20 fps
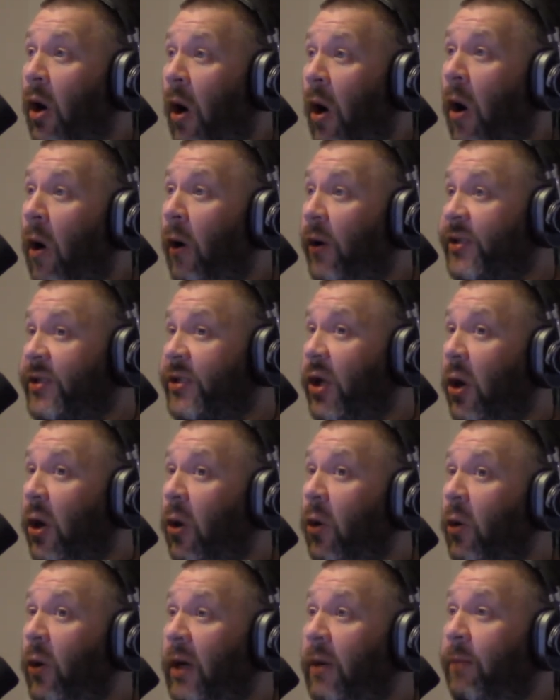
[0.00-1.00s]

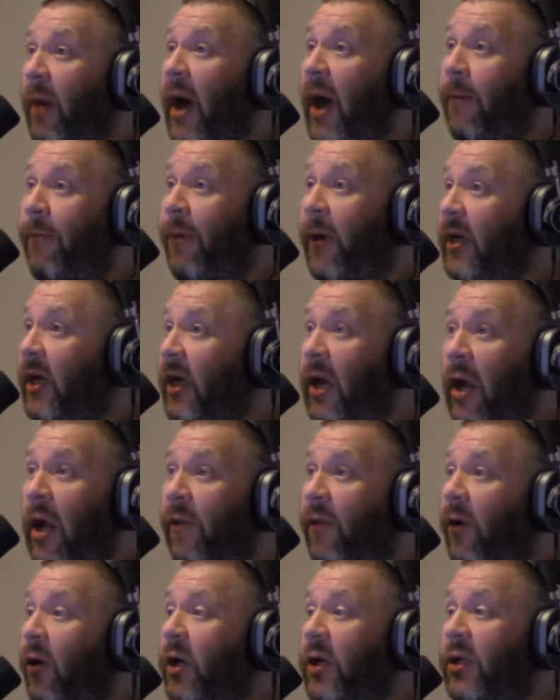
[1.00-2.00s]
Also, in my opinion,
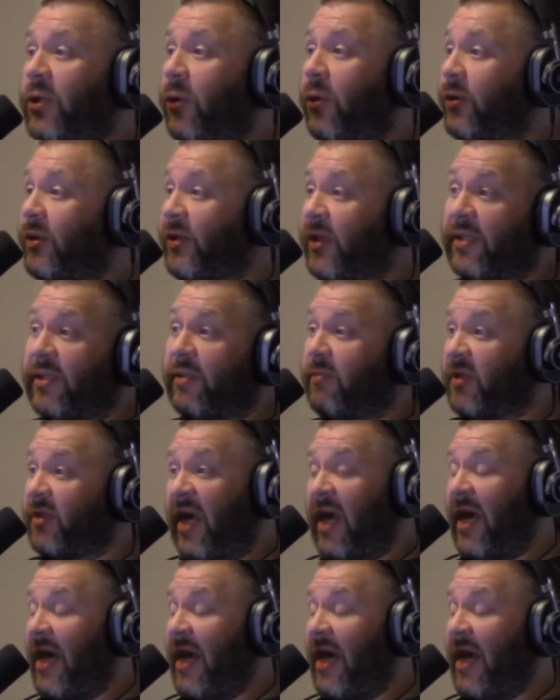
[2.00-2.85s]
their control systems,